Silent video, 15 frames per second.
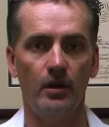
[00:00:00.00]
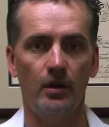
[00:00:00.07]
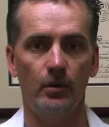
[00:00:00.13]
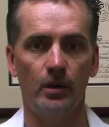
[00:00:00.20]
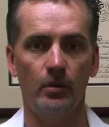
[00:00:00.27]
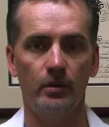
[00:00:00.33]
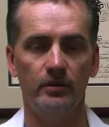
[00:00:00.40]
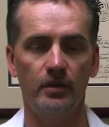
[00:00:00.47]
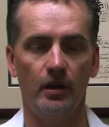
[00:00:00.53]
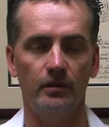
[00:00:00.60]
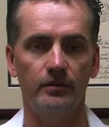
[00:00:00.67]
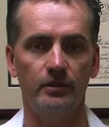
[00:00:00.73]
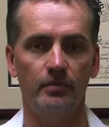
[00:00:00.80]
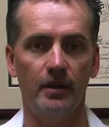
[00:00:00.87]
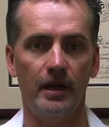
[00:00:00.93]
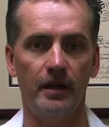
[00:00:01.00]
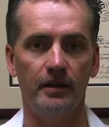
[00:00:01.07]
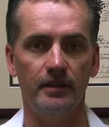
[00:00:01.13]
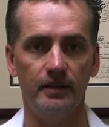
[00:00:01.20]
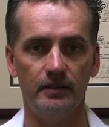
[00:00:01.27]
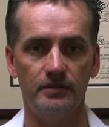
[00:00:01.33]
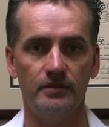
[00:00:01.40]
what I want to talk to you
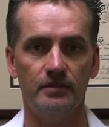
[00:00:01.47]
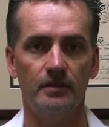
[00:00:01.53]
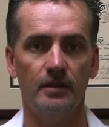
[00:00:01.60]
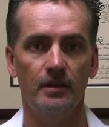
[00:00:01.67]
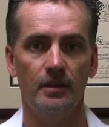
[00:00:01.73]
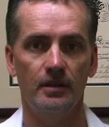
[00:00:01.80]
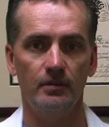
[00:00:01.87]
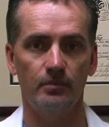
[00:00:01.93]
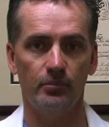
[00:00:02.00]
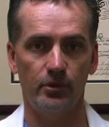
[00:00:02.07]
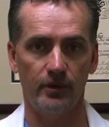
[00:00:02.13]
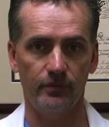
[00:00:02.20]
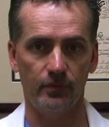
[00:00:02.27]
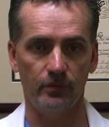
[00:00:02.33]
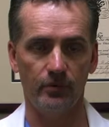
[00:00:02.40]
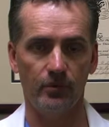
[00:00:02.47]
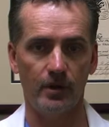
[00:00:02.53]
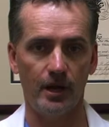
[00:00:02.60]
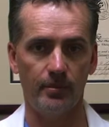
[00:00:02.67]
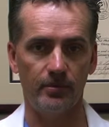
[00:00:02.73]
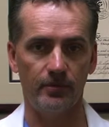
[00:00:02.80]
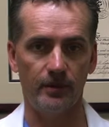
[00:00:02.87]
about is peripheral
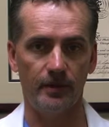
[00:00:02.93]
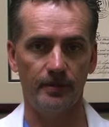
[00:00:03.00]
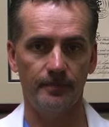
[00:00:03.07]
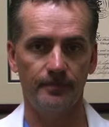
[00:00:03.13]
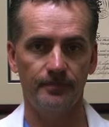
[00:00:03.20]
neuropathy.